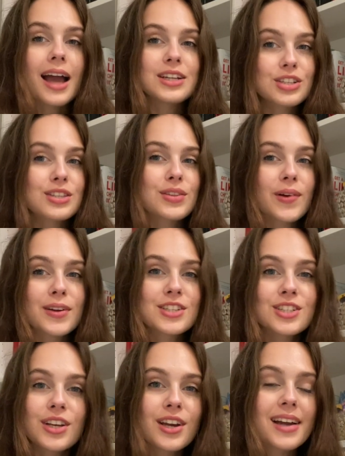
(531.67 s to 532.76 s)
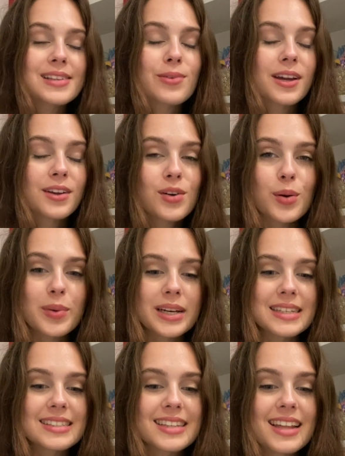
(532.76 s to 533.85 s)
I just thought I'd show you guys what I got
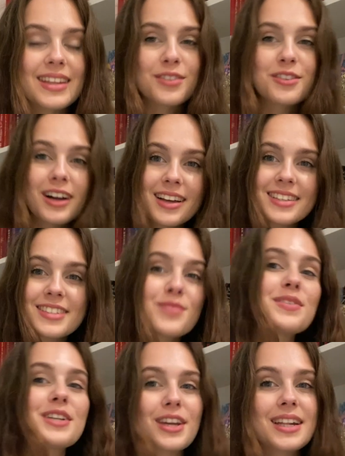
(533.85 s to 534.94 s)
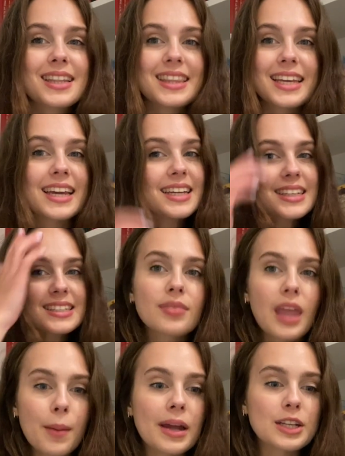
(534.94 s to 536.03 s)
because there were some good things
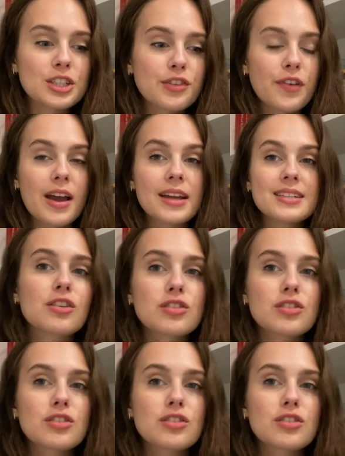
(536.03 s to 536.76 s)
that I managed to find.